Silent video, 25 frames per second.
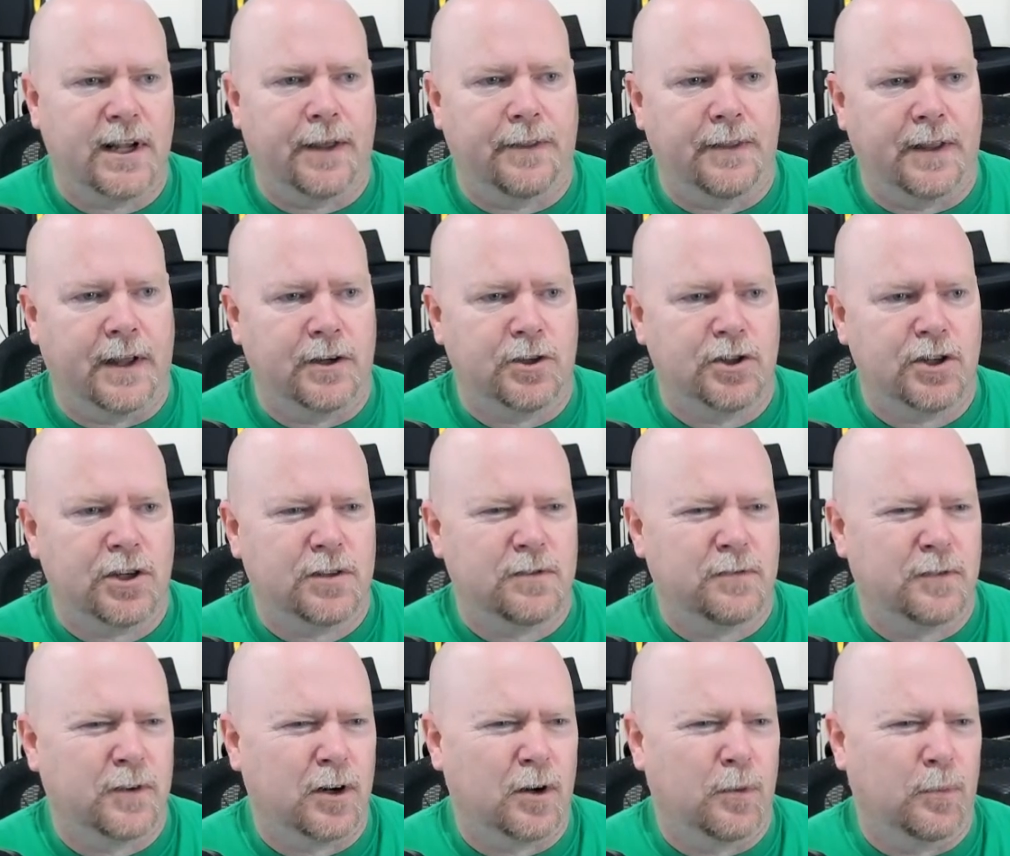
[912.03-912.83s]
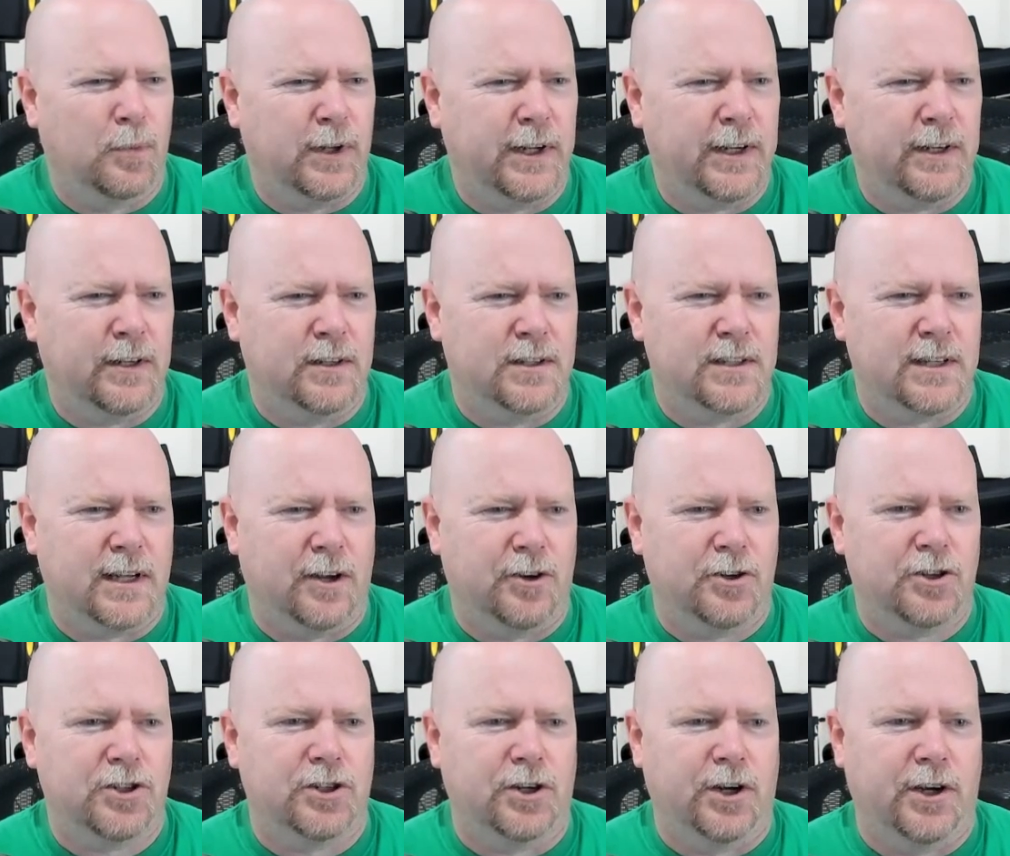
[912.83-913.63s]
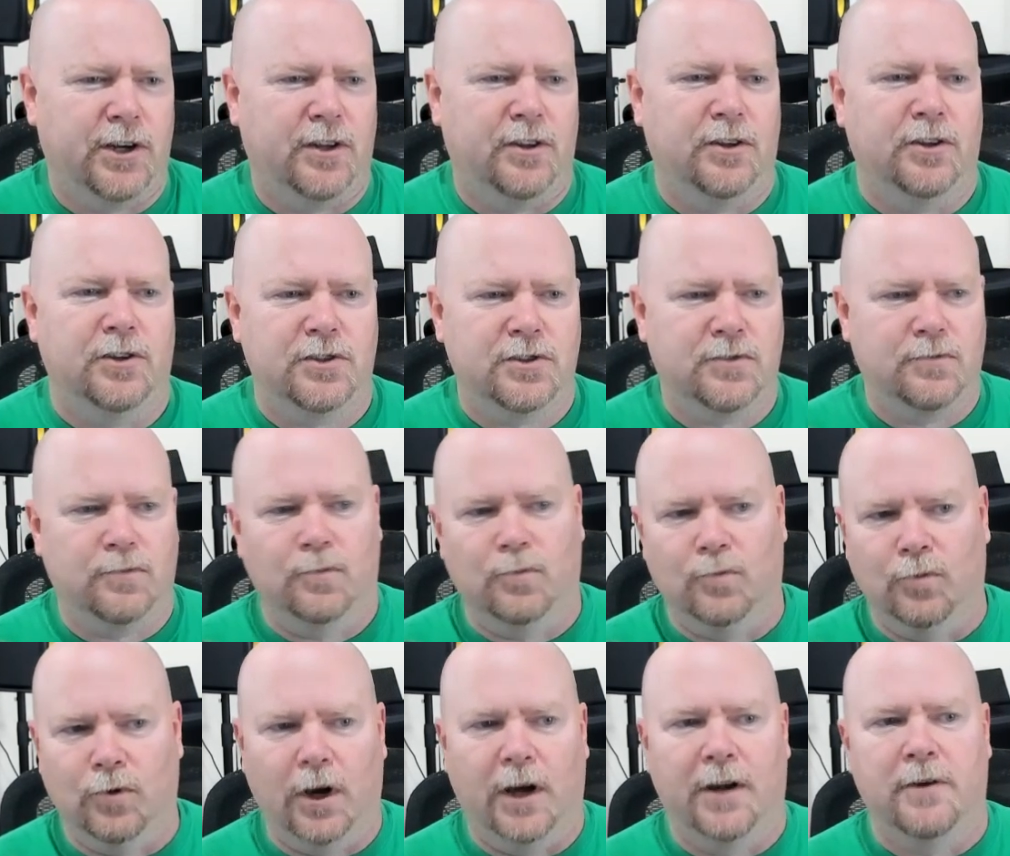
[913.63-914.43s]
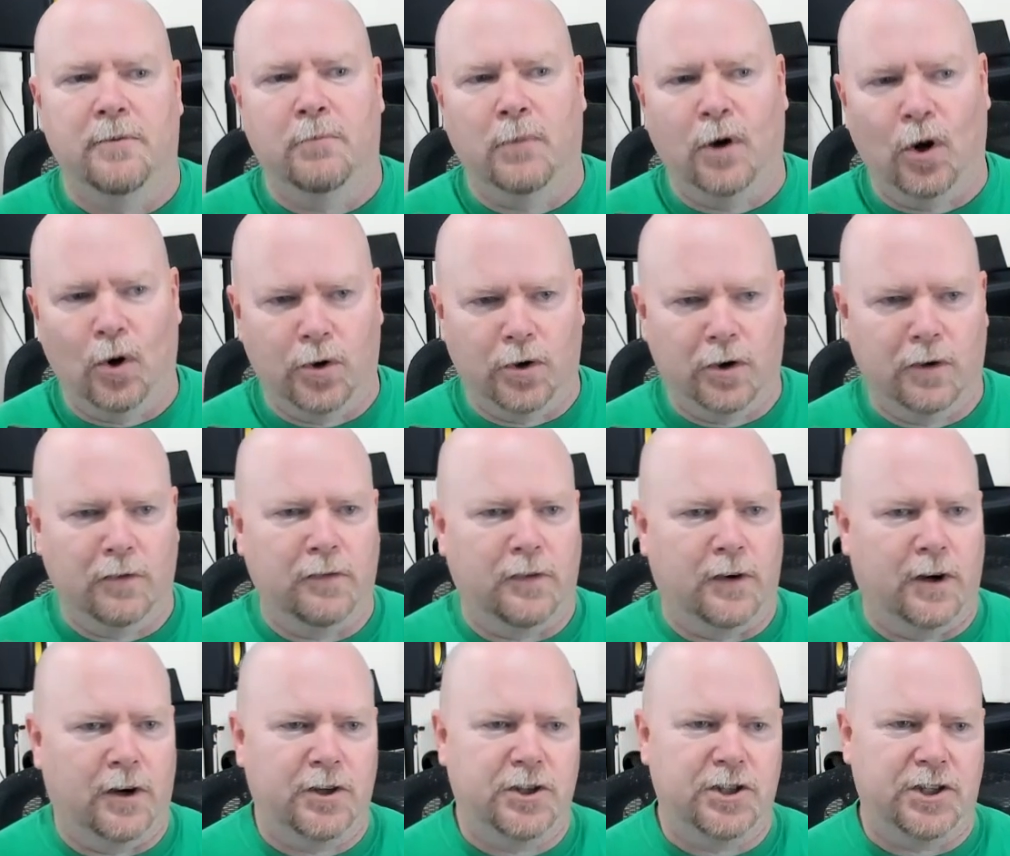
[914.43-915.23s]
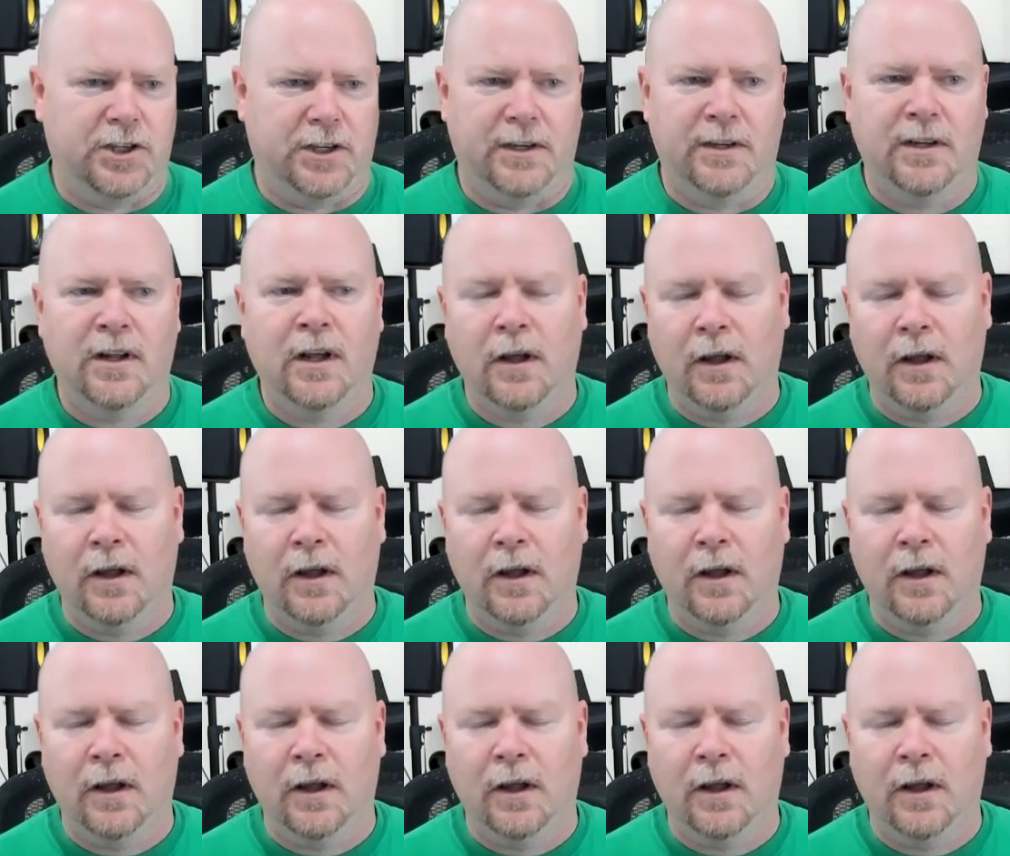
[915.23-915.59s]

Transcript: And then just for completeness, I'll show you this run motor function